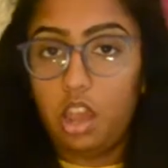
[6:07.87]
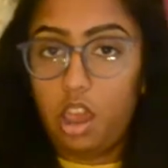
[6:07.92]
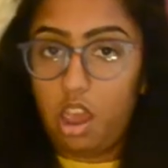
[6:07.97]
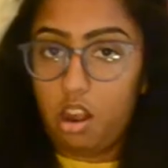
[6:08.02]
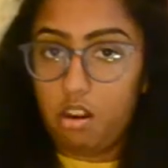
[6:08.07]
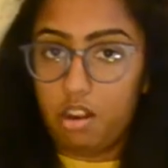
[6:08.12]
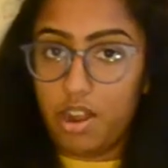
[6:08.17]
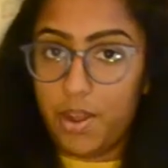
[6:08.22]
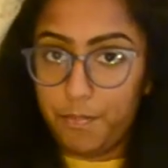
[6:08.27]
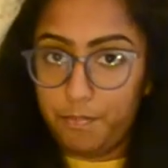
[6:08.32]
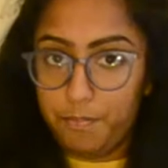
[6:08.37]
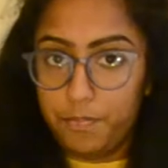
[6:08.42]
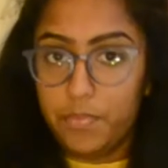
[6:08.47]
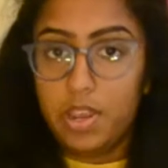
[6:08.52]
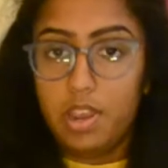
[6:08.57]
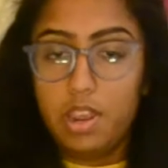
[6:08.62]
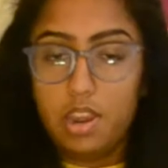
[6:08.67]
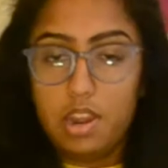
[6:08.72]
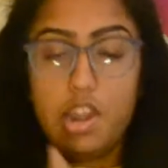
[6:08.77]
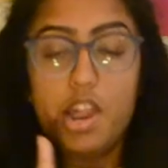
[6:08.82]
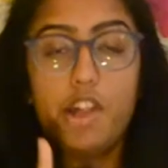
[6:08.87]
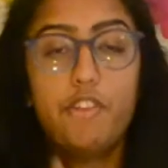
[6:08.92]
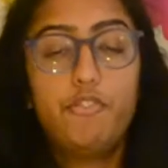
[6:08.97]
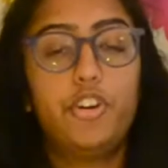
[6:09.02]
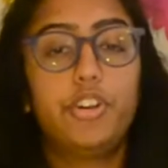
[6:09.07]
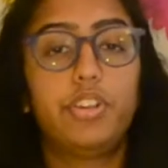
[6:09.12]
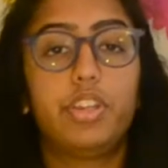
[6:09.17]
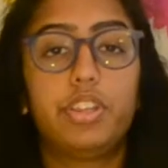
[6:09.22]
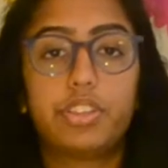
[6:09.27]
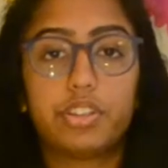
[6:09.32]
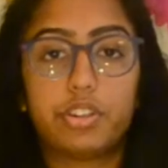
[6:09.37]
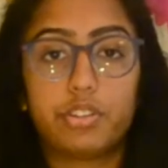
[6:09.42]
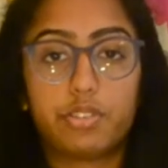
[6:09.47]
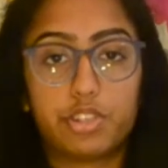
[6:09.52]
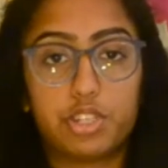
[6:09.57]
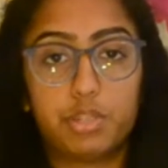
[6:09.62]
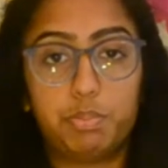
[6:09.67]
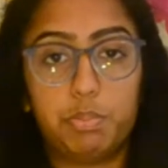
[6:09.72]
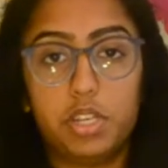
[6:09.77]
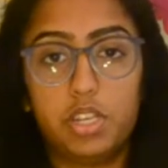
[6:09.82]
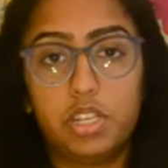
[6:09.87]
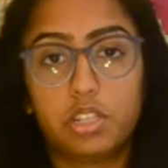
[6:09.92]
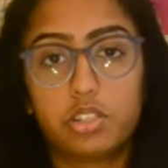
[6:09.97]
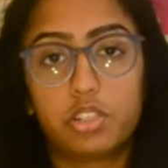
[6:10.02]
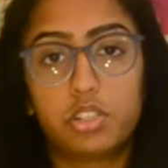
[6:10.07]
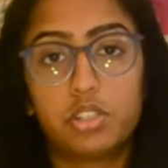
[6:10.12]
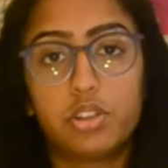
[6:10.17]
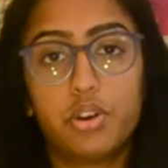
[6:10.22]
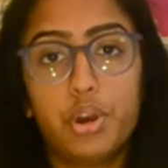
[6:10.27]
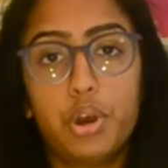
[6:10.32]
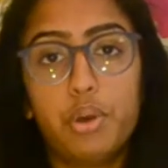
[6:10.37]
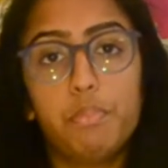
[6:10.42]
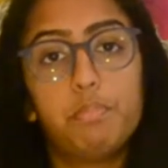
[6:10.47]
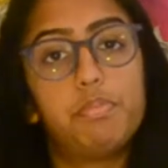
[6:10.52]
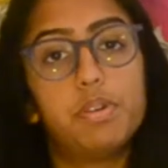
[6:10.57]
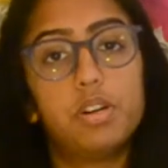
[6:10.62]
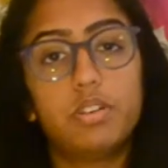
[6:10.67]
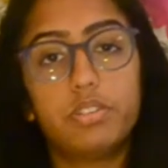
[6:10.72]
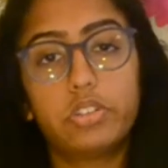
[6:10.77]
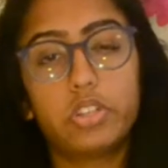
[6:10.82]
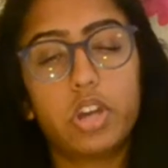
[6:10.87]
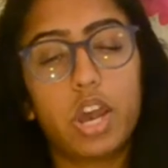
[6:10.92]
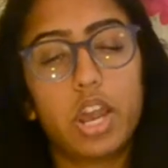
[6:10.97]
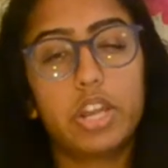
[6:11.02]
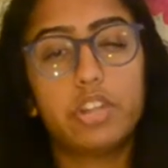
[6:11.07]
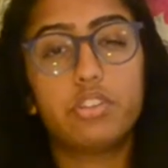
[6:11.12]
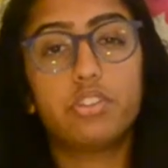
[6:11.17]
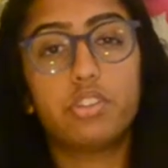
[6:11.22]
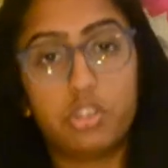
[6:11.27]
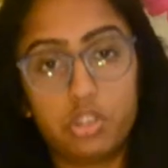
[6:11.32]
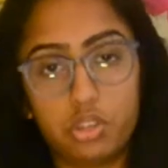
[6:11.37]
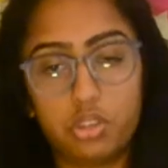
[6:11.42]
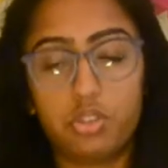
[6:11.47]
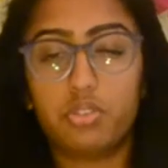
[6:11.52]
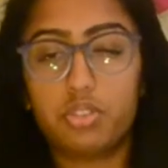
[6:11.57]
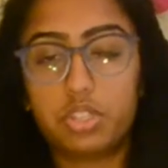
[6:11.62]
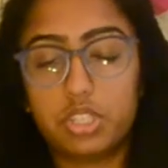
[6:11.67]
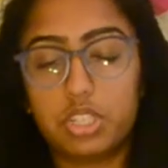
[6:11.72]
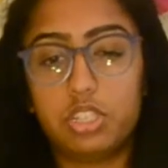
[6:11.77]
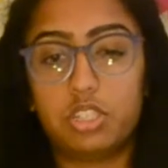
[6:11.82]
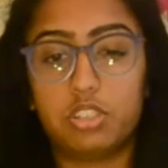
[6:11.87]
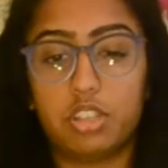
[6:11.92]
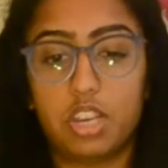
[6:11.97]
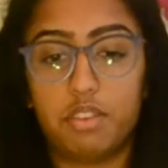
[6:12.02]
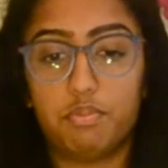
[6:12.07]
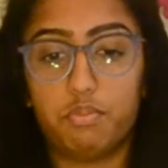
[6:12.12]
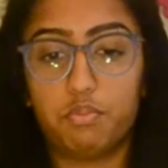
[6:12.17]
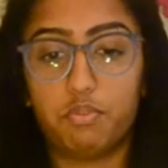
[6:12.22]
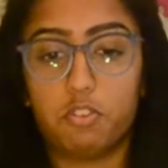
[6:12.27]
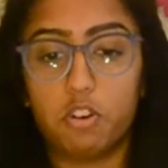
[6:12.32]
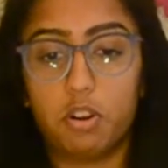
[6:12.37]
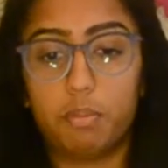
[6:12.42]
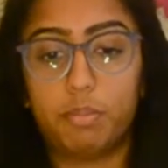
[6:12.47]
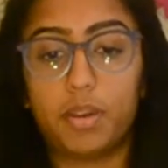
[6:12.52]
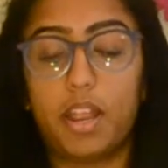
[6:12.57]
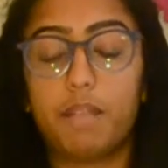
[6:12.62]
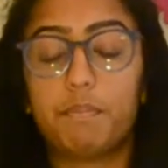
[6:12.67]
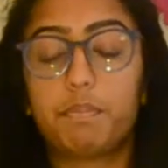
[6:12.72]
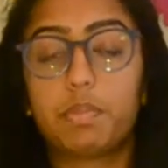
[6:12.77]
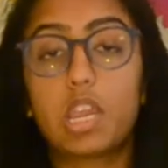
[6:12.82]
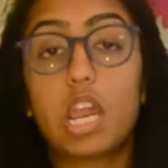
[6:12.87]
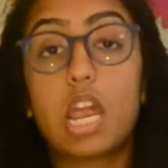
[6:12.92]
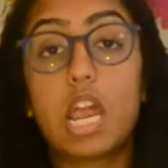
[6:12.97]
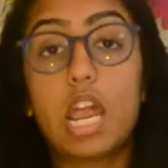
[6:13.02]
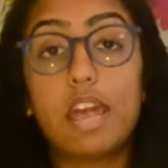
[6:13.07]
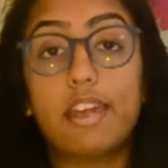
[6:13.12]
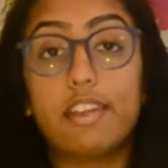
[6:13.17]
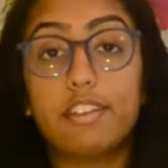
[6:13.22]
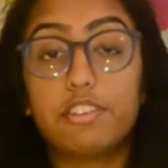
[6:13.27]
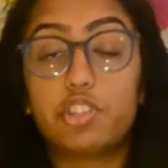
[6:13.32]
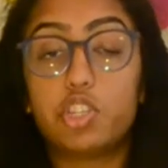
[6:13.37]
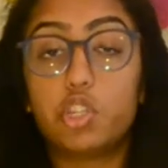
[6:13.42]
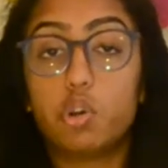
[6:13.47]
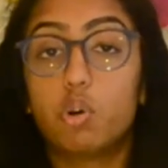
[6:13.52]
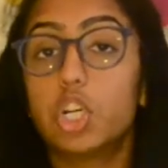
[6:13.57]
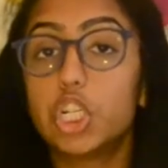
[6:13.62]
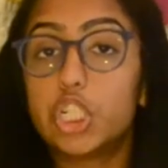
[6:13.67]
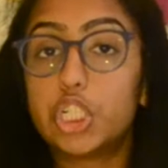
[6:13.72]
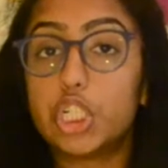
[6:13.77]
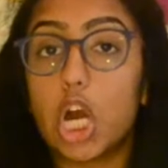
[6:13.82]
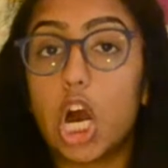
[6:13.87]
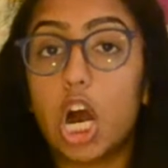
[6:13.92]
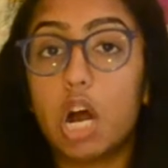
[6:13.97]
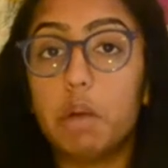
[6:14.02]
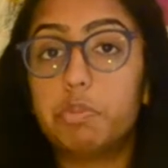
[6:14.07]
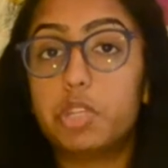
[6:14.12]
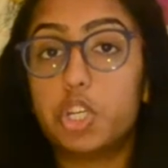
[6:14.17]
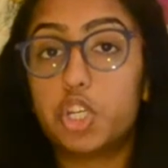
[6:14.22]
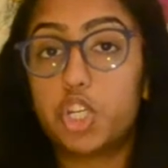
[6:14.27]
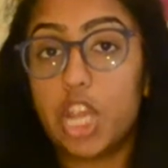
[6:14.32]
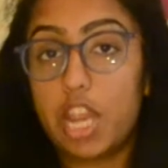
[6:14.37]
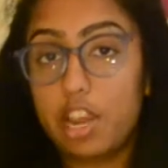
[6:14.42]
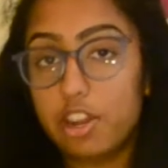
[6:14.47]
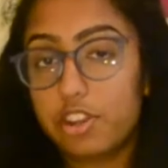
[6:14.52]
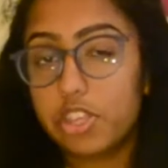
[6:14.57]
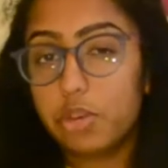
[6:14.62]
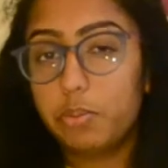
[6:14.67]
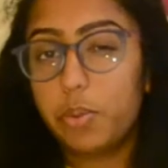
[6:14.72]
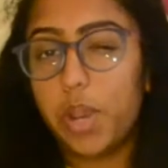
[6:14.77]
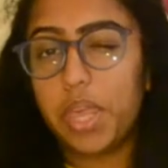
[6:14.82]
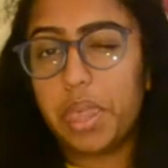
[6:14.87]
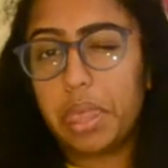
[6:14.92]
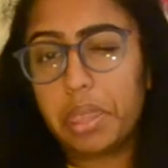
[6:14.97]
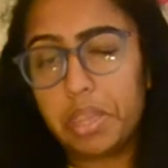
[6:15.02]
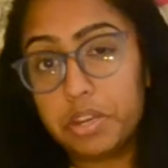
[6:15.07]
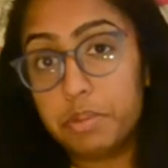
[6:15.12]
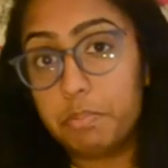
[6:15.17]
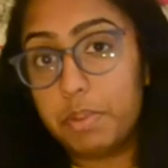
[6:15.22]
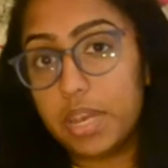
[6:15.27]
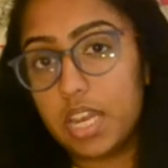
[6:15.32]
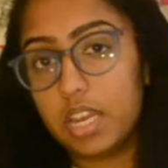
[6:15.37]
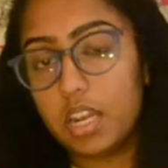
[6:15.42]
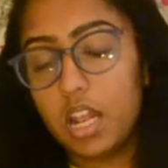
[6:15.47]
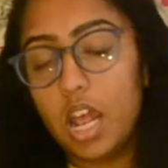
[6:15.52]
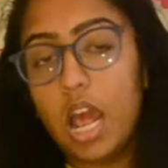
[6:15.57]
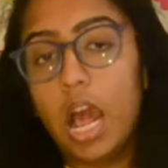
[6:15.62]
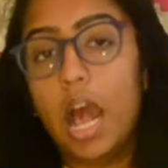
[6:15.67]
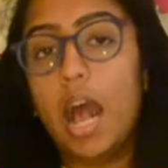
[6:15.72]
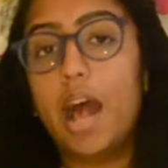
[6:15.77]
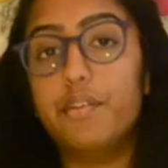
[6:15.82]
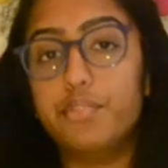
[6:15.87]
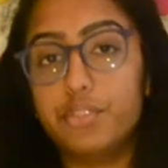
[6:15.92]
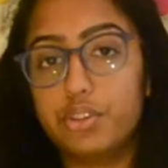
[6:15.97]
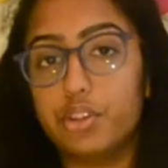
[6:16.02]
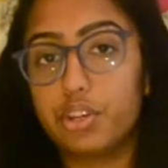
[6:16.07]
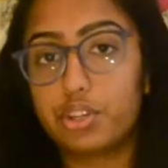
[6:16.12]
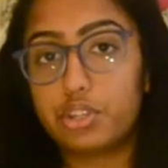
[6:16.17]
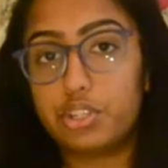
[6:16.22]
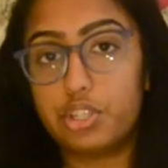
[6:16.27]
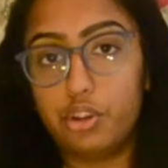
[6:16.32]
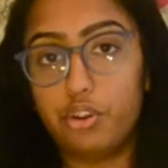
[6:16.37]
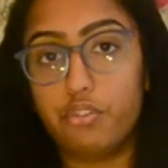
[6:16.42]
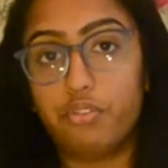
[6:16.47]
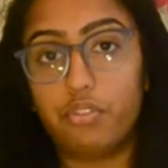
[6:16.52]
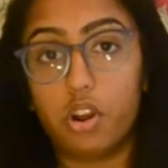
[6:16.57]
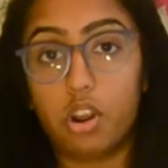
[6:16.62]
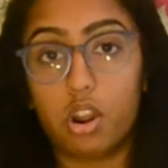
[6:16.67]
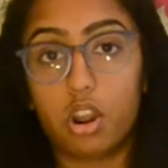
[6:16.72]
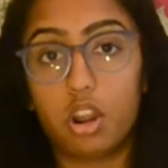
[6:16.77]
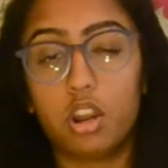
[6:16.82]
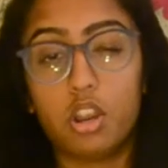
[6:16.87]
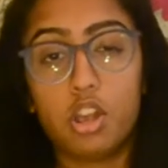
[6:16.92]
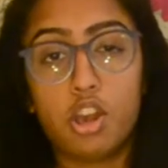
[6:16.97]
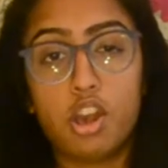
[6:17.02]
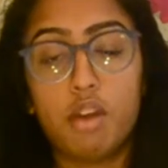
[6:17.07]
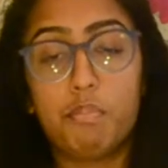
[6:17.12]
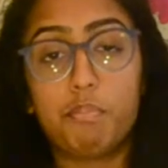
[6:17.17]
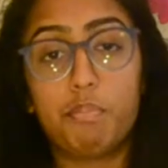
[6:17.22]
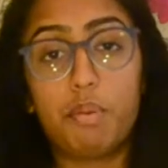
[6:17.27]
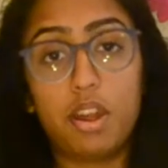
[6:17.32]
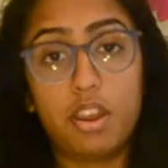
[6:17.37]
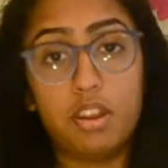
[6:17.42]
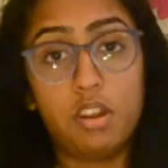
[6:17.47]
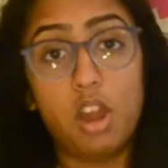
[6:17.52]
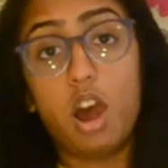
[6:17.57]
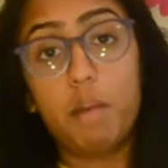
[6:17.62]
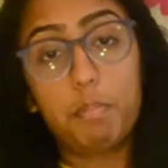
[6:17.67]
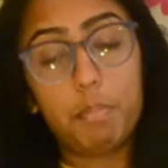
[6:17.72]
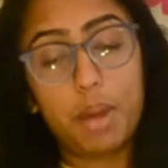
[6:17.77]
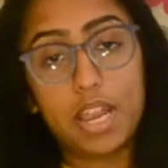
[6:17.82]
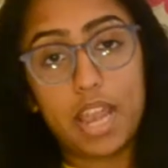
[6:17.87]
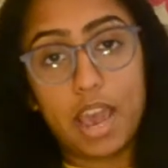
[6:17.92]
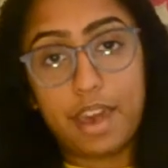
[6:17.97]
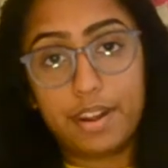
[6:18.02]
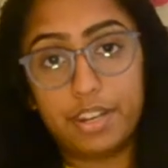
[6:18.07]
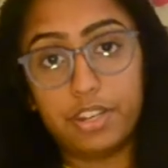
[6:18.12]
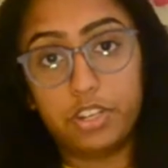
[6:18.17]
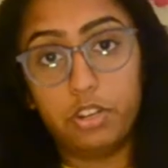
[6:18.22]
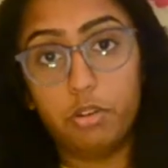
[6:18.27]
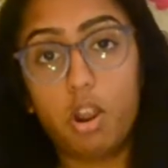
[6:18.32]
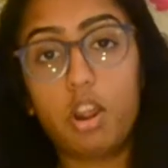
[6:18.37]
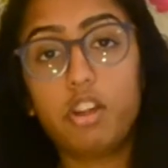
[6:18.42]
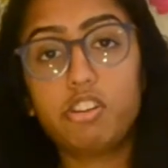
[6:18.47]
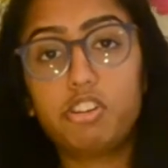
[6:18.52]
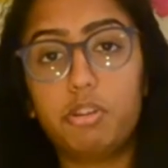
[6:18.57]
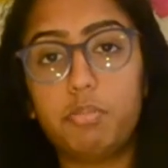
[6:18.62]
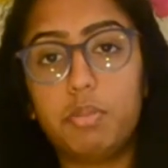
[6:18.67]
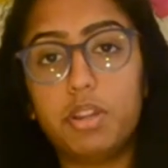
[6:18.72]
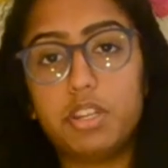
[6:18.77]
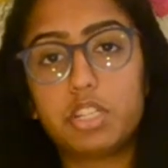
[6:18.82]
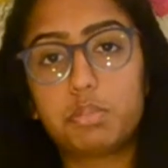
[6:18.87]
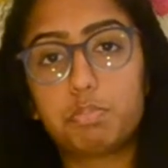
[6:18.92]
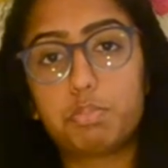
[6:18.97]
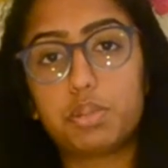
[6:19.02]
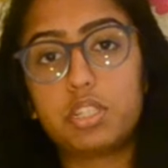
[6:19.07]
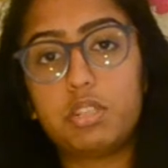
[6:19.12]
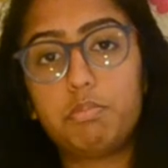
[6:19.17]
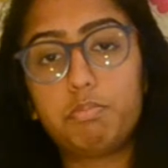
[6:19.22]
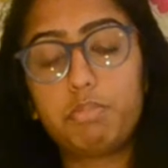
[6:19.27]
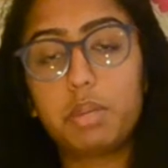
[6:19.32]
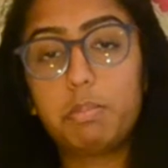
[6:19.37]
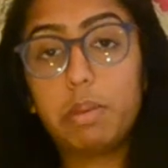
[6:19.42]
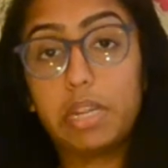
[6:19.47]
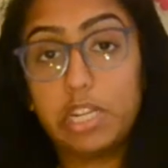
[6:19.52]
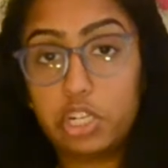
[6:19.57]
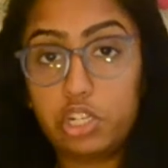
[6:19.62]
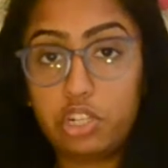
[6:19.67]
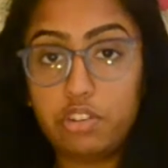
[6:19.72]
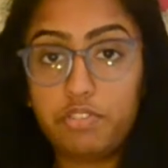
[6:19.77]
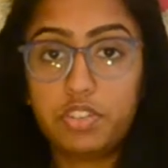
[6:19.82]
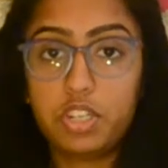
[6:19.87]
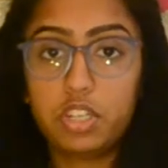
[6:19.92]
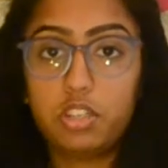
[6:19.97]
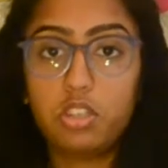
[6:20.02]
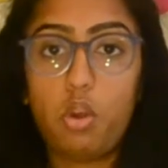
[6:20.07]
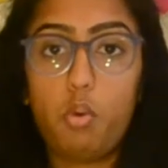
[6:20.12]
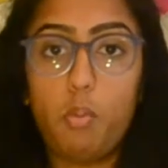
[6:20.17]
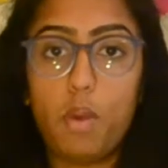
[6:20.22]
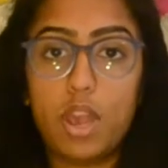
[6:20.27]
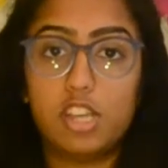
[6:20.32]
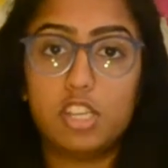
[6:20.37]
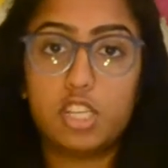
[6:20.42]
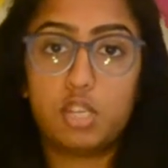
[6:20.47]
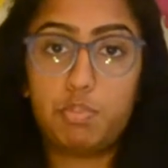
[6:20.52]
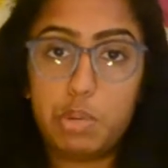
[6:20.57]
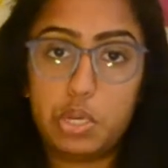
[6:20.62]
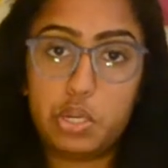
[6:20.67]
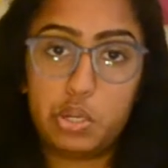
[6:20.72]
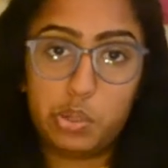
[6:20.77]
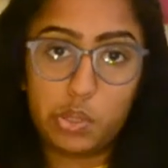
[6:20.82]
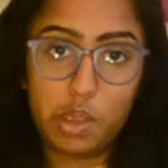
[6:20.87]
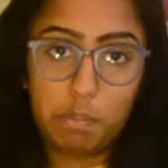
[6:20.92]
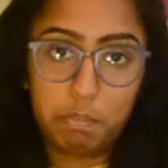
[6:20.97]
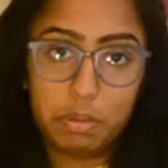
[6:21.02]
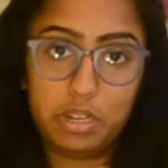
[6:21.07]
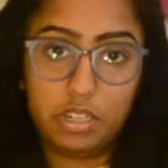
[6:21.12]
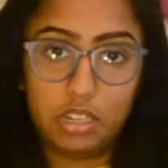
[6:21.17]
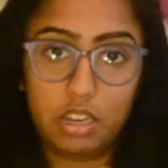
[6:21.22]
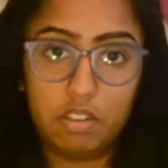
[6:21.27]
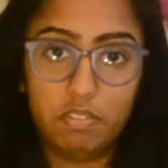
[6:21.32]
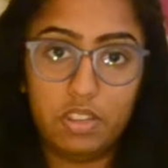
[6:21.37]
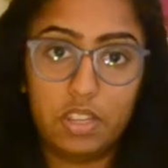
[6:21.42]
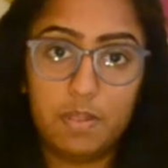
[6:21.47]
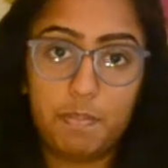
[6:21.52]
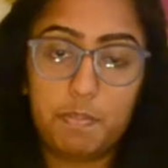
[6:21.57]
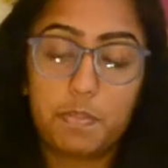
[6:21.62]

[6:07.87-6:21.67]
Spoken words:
Alright, now for the third speech. Both sides use the same format. It's your job to change the way the debate has looked so far, but not by adding new arguments, but simply by shifting the way speeches have been given.